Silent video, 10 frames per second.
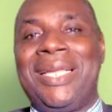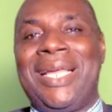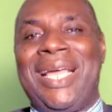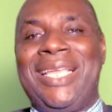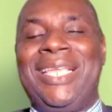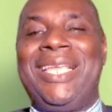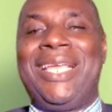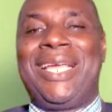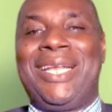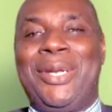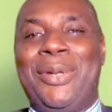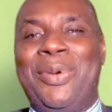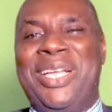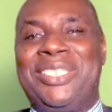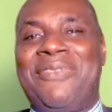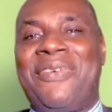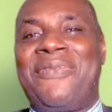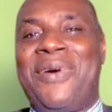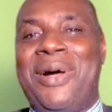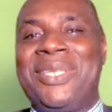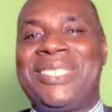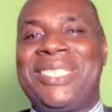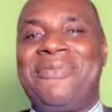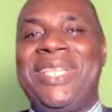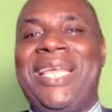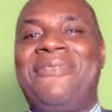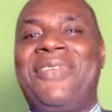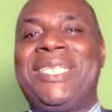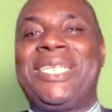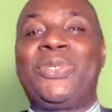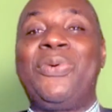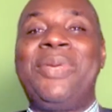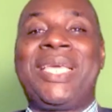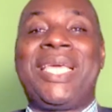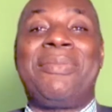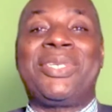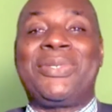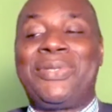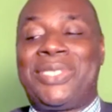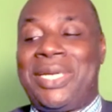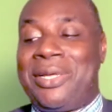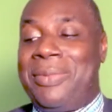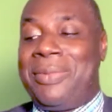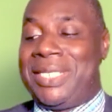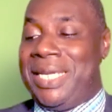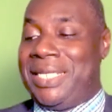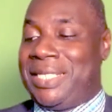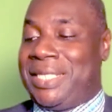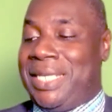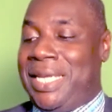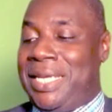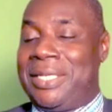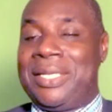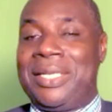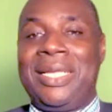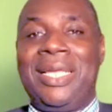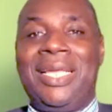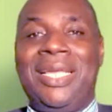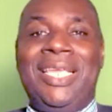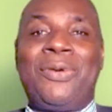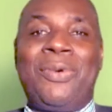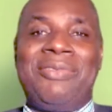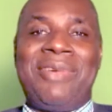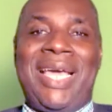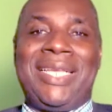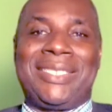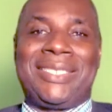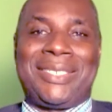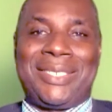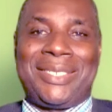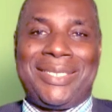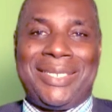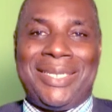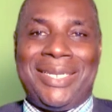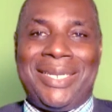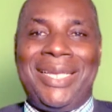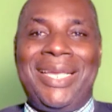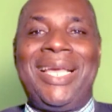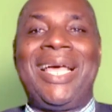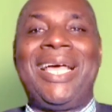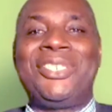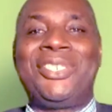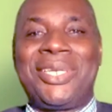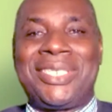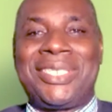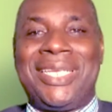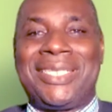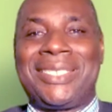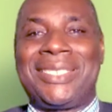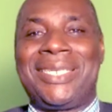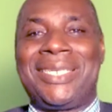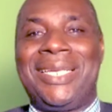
I hear the words of a former Seventh-day Adventist who became a social commentator saying, equal rights and justice.